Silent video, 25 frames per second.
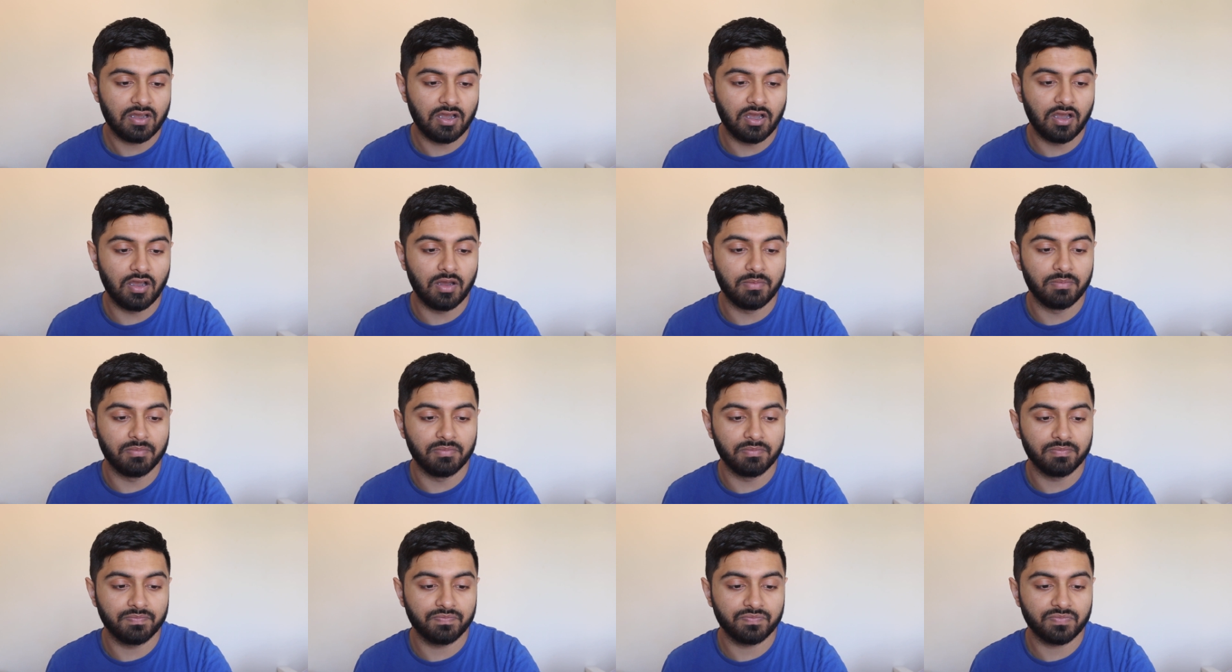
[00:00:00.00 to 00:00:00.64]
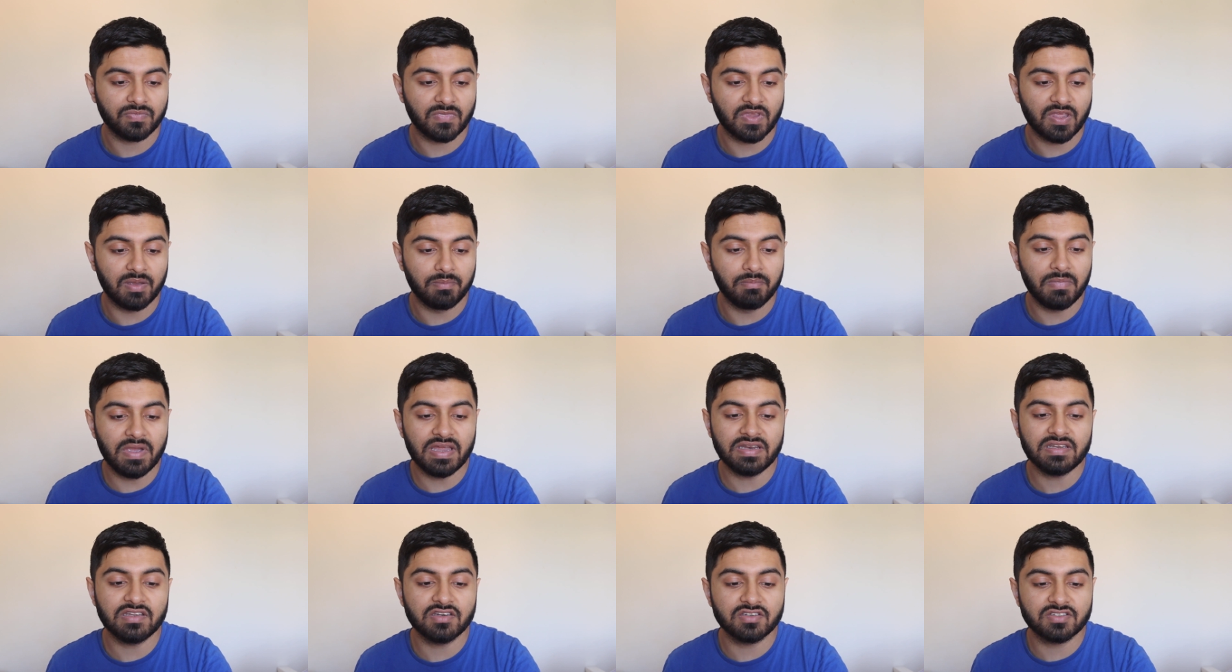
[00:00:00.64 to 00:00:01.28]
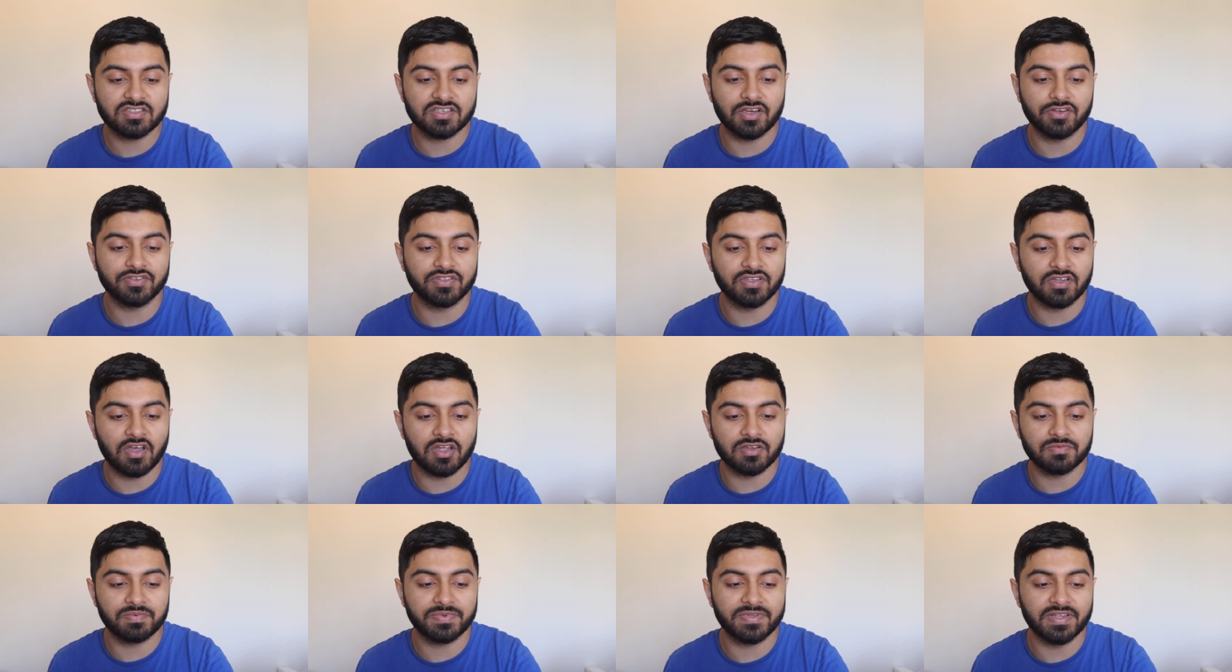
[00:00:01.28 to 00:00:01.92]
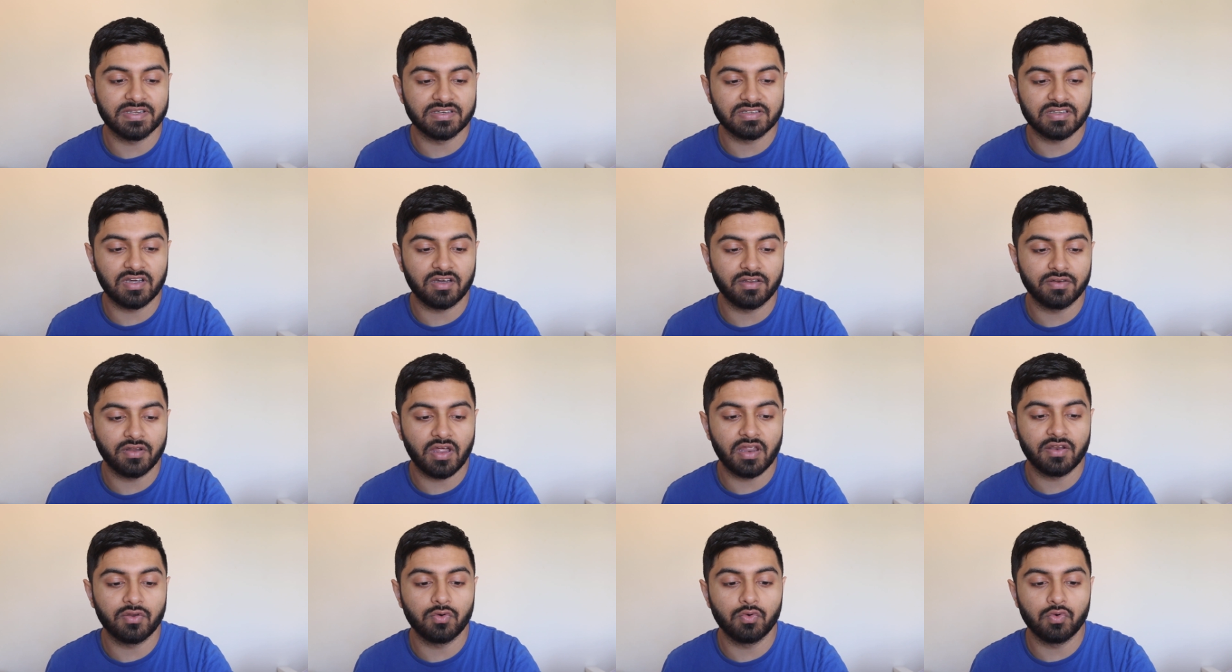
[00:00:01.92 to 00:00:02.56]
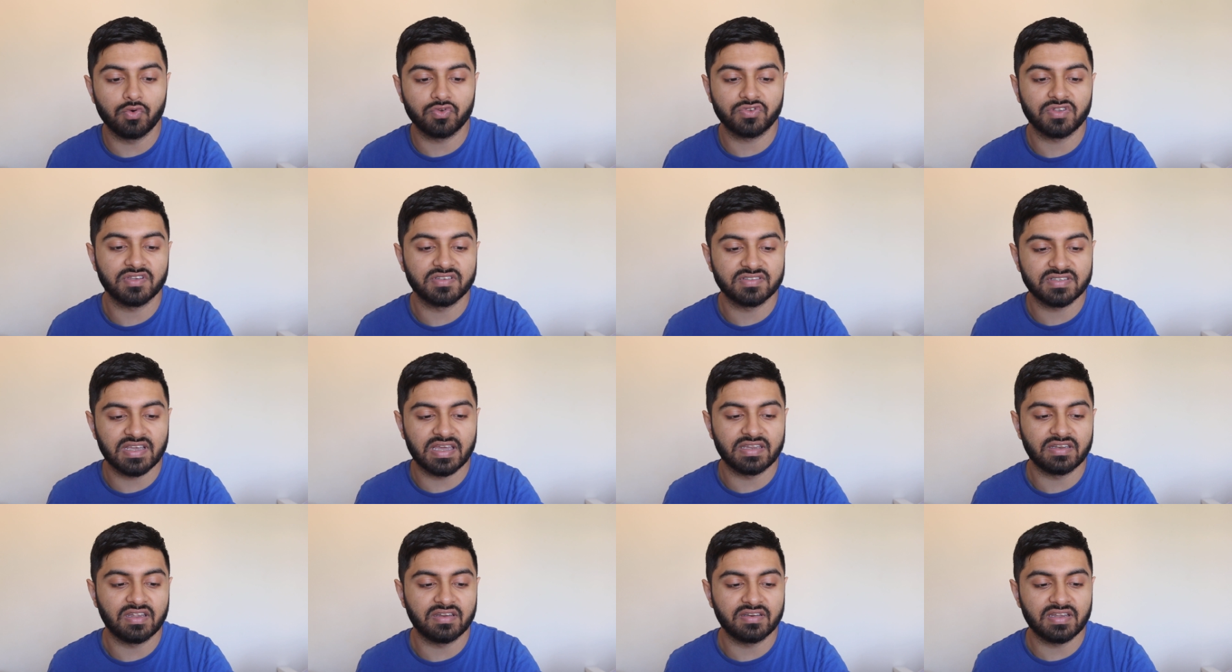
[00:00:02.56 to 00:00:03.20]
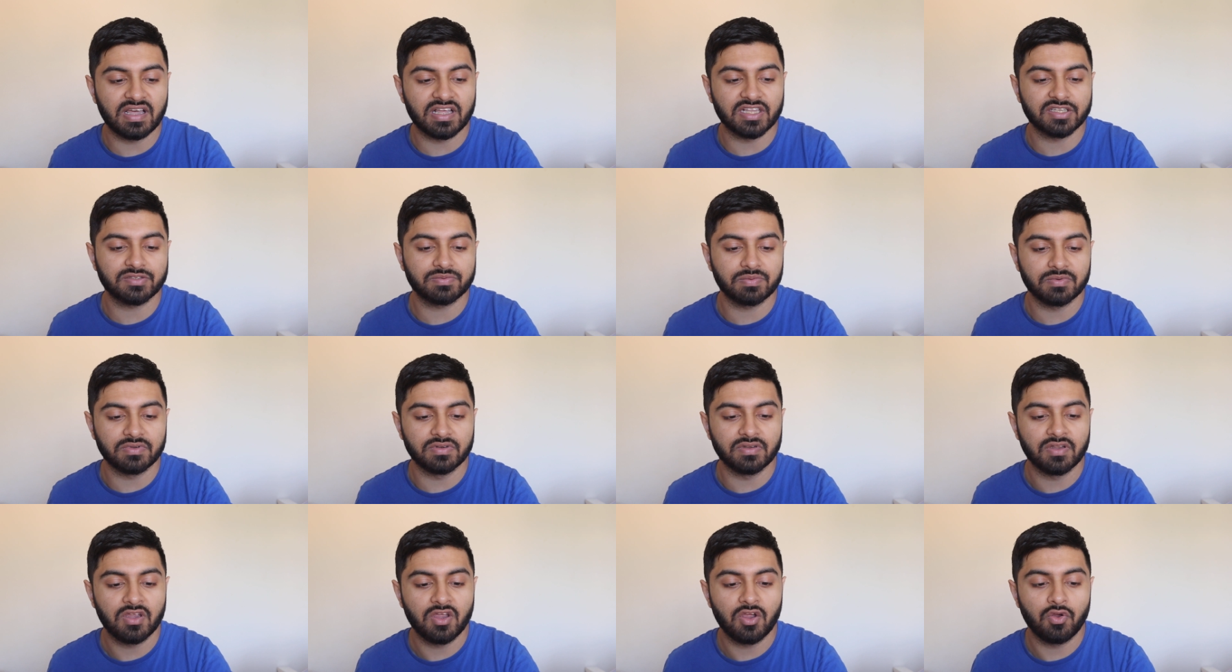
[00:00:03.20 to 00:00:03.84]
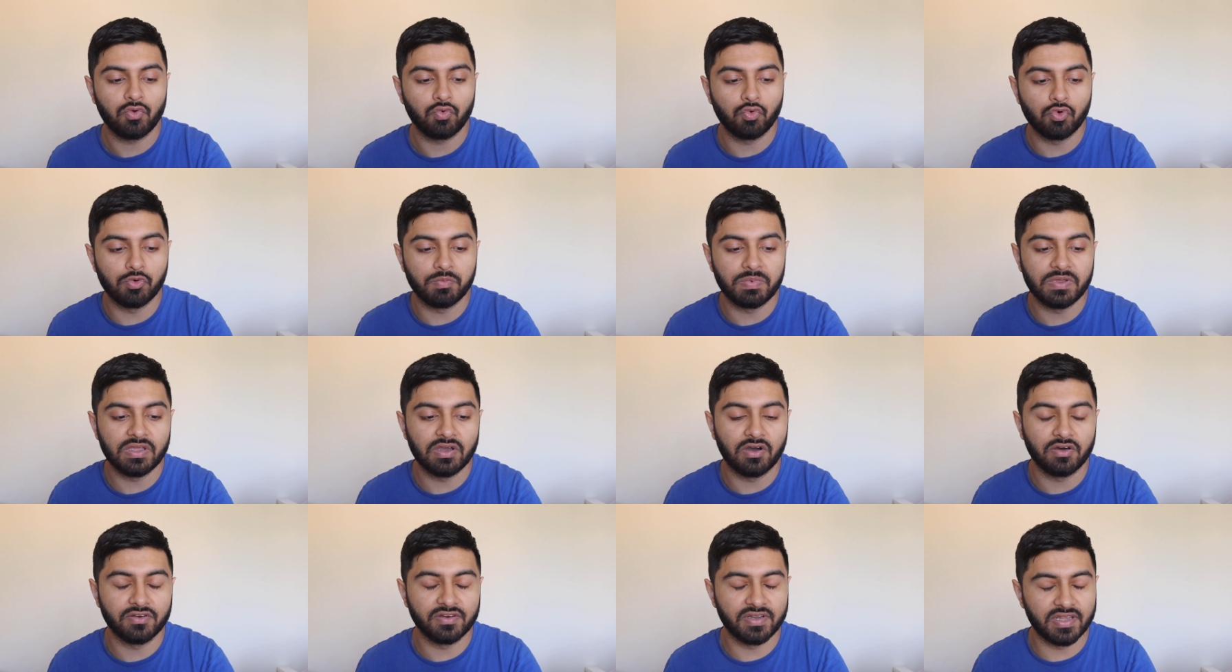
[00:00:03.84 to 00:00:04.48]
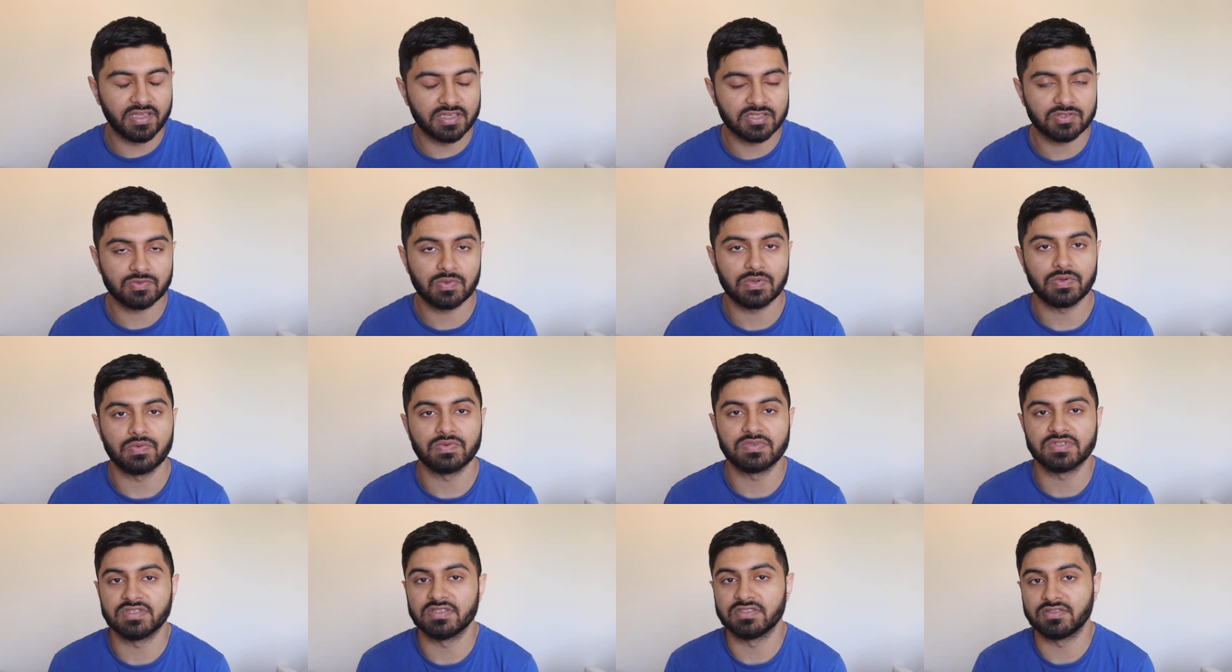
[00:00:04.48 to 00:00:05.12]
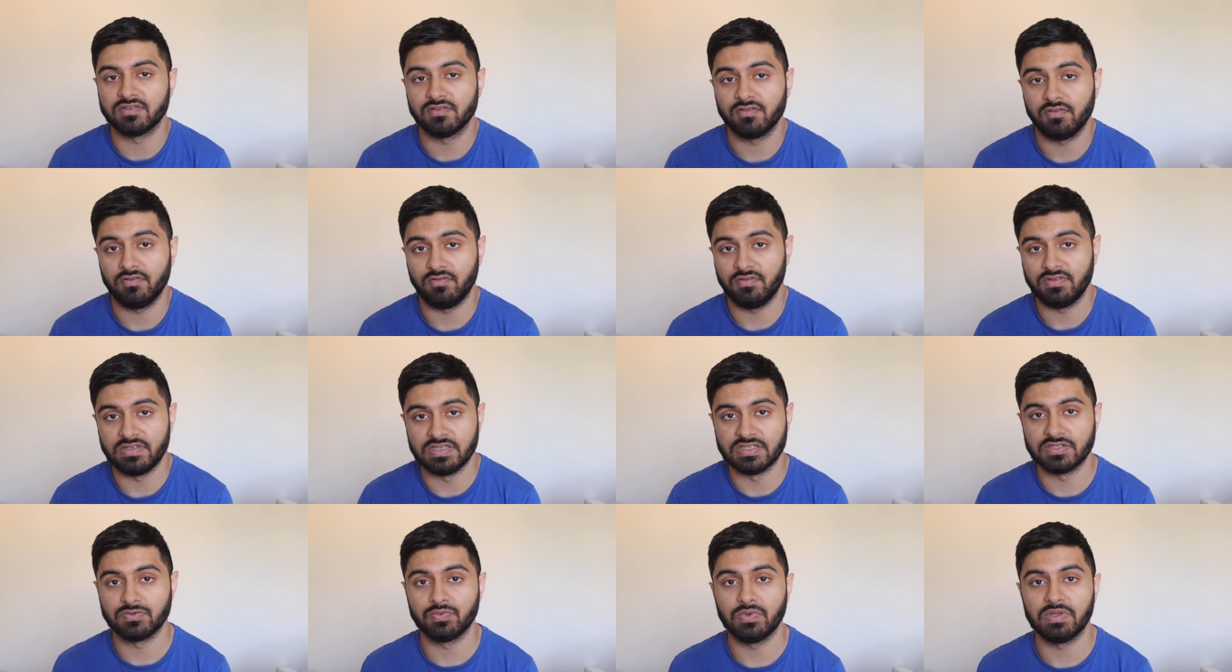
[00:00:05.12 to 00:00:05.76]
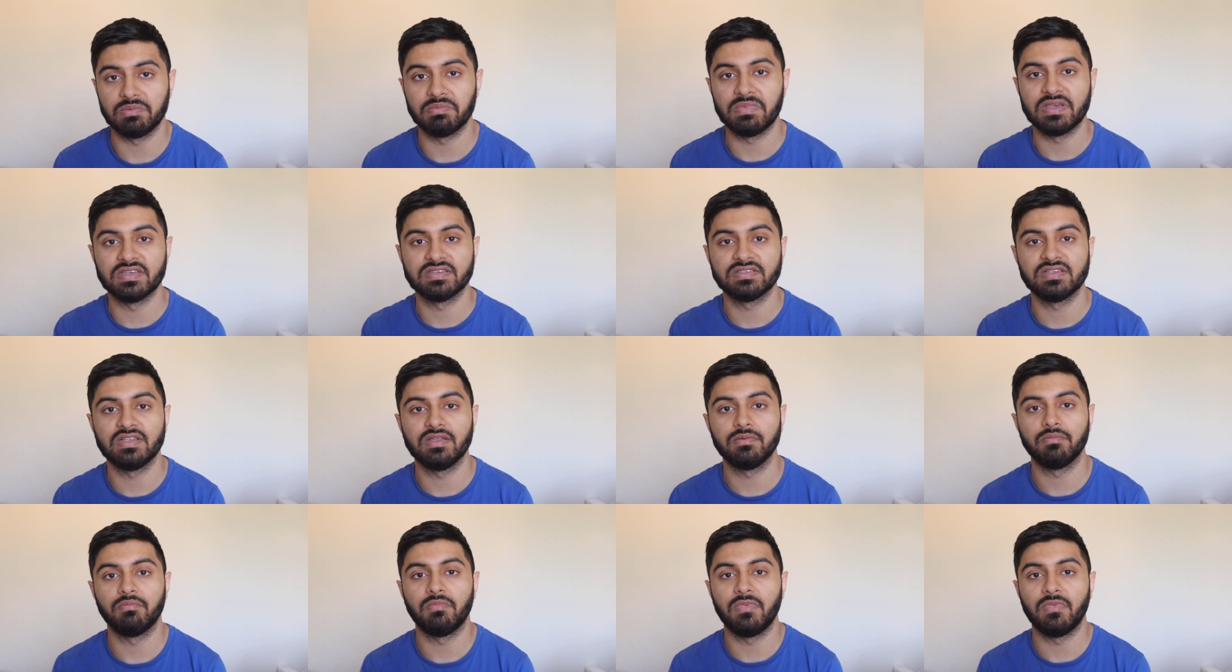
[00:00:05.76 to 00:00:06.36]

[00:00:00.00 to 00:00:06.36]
Mendy to Chelsea 100% done and also signed. The announcement will be on next week, which is this week, basically.